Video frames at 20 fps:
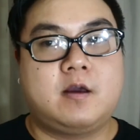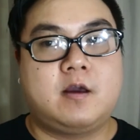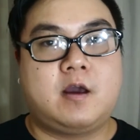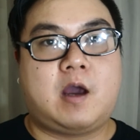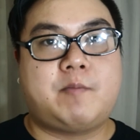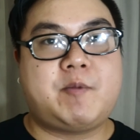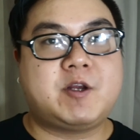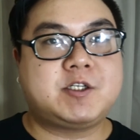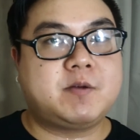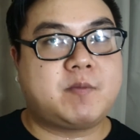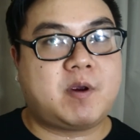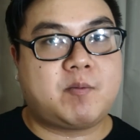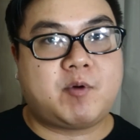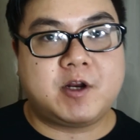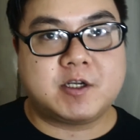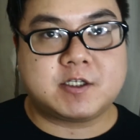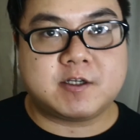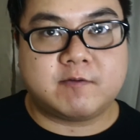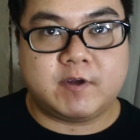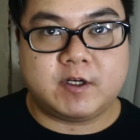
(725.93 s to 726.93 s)
I mentioned in my
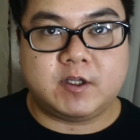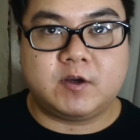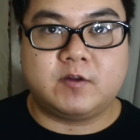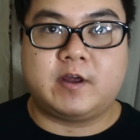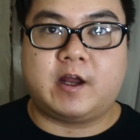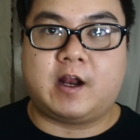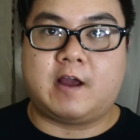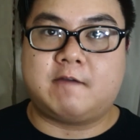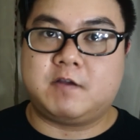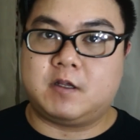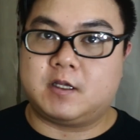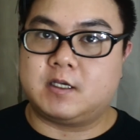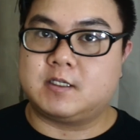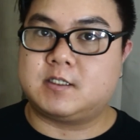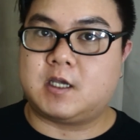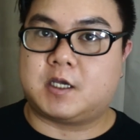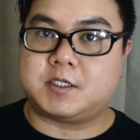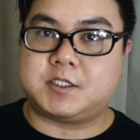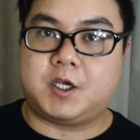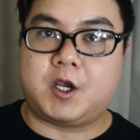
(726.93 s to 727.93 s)
prediction video that I feel like
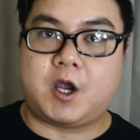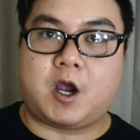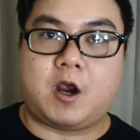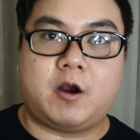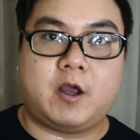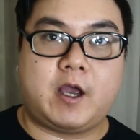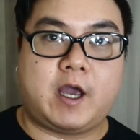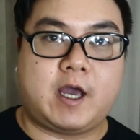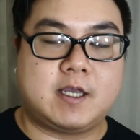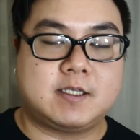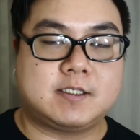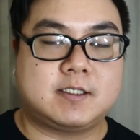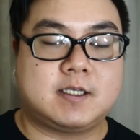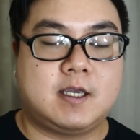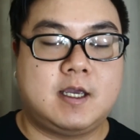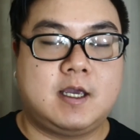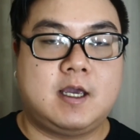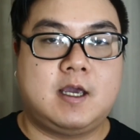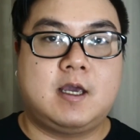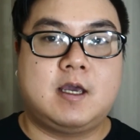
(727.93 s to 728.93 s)
Sashihara has
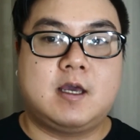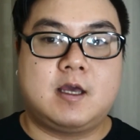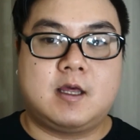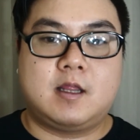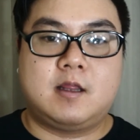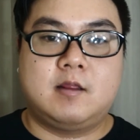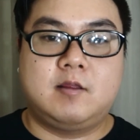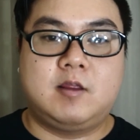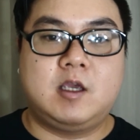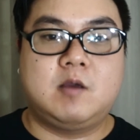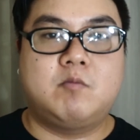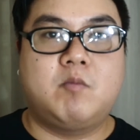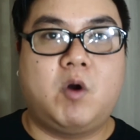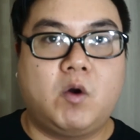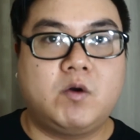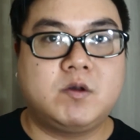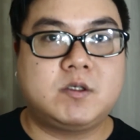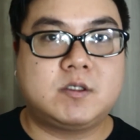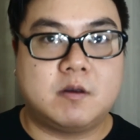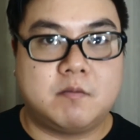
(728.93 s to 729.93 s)
the
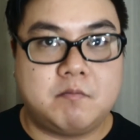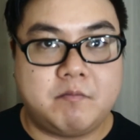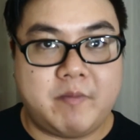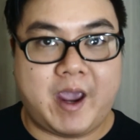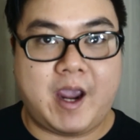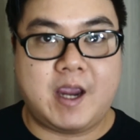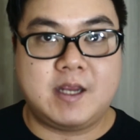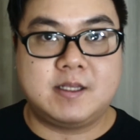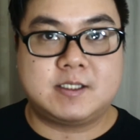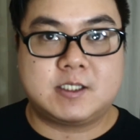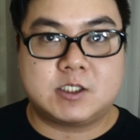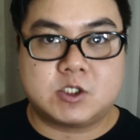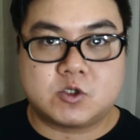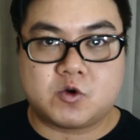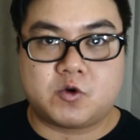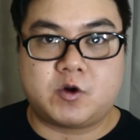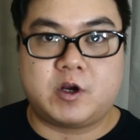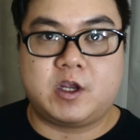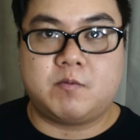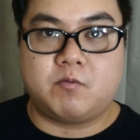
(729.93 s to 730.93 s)
most
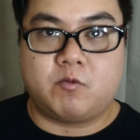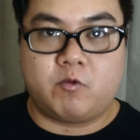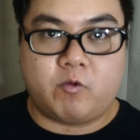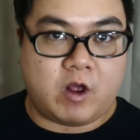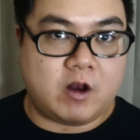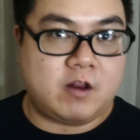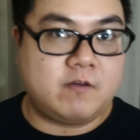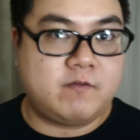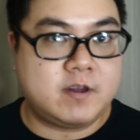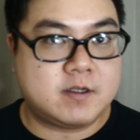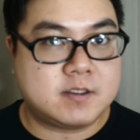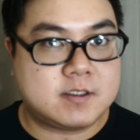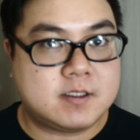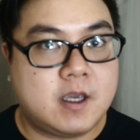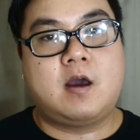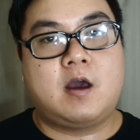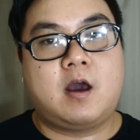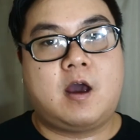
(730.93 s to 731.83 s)
mainstream relevance.